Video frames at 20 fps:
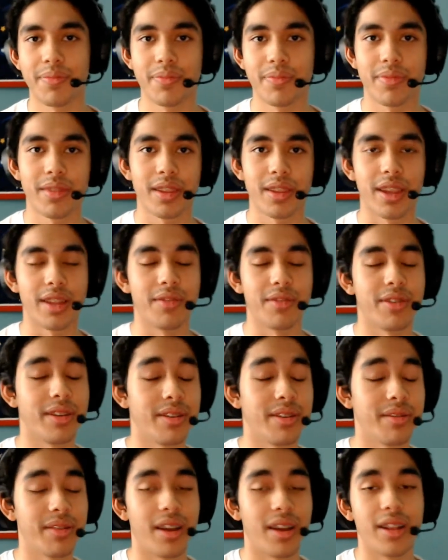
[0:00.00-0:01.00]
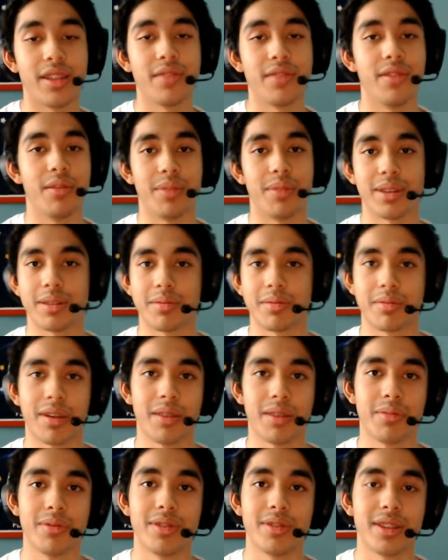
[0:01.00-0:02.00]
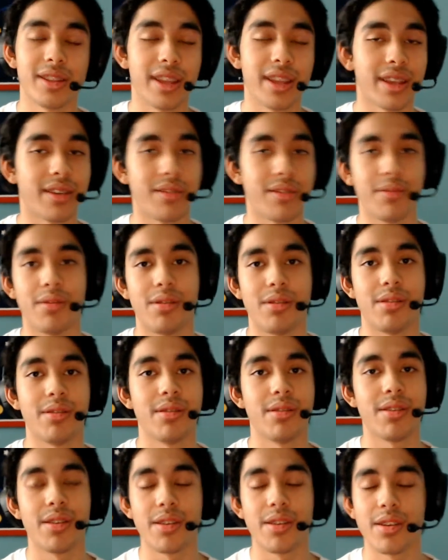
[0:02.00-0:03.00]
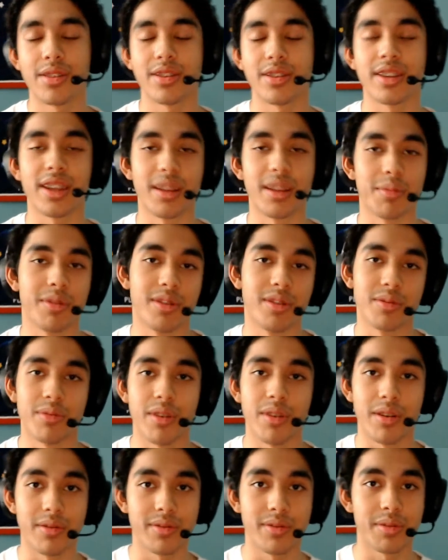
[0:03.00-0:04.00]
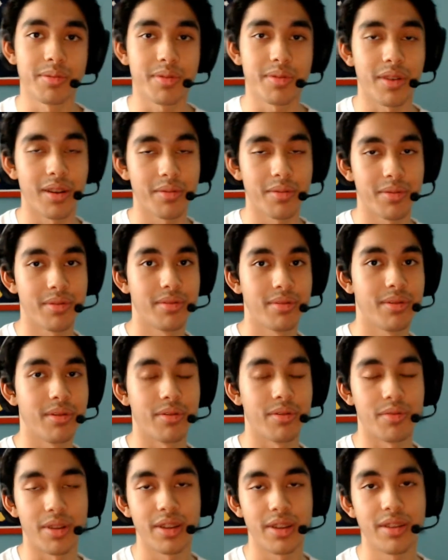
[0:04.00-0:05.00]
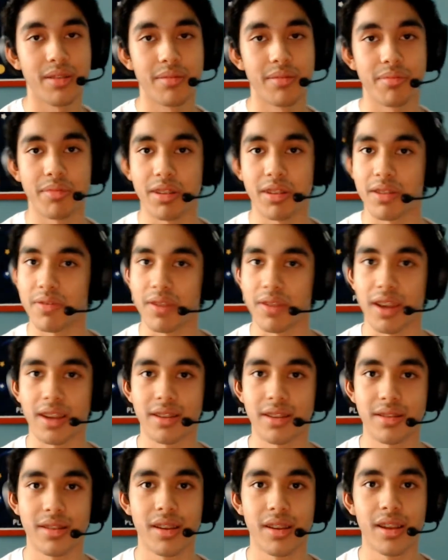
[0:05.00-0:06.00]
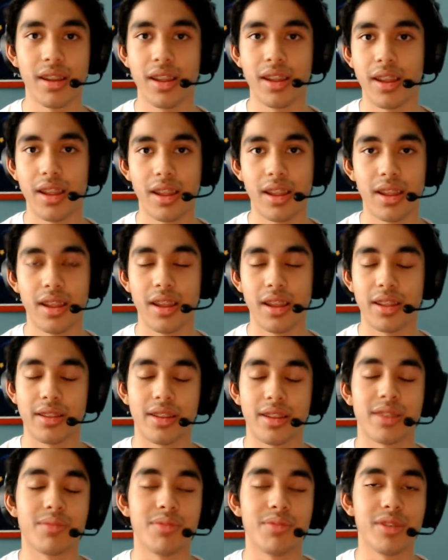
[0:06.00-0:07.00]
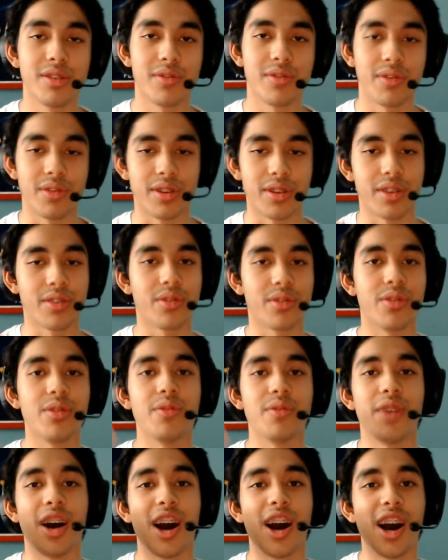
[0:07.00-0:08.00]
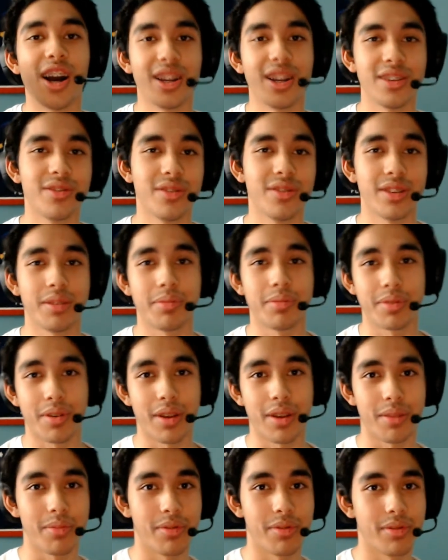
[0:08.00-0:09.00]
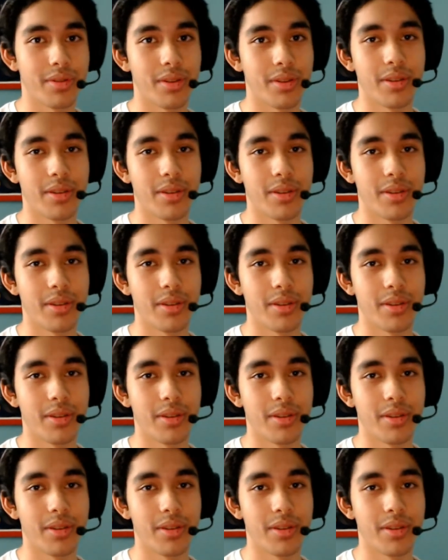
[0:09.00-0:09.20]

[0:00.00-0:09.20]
Anyway, I love all my subscribers. Thank you all to getting me to 12 subscribers already this fast. Let's reach for another goal of 100 subscribers.